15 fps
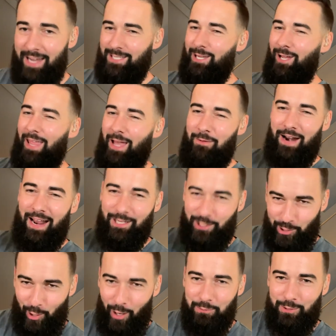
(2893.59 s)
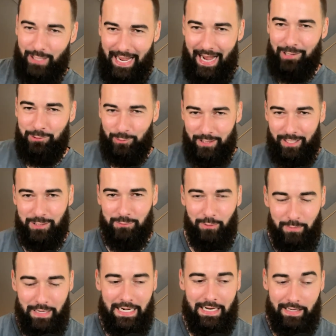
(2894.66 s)
so that when I show up to the actual customer
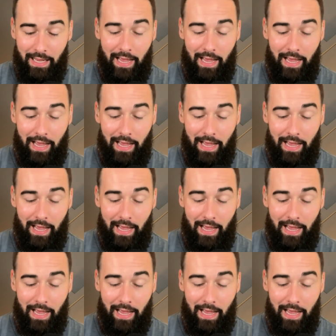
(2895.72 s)
meeting,